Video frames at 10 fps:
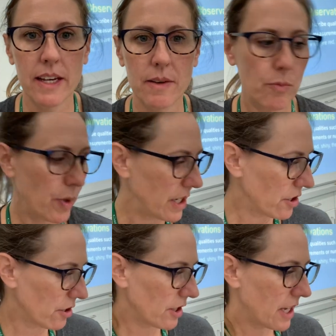when
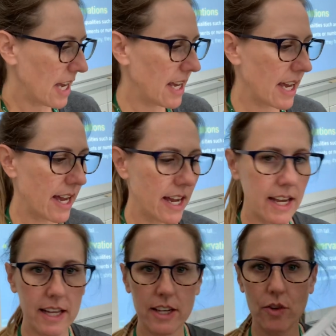you're looking
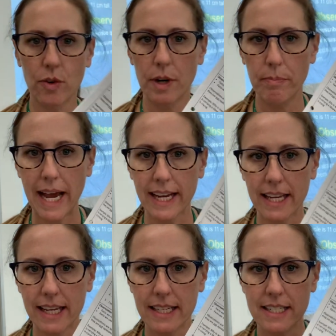at your
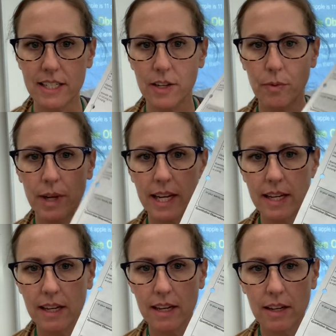packet,
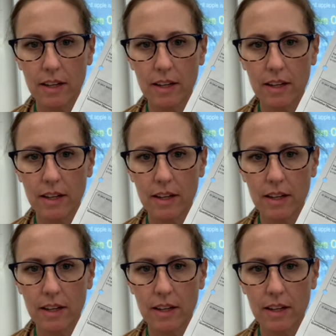we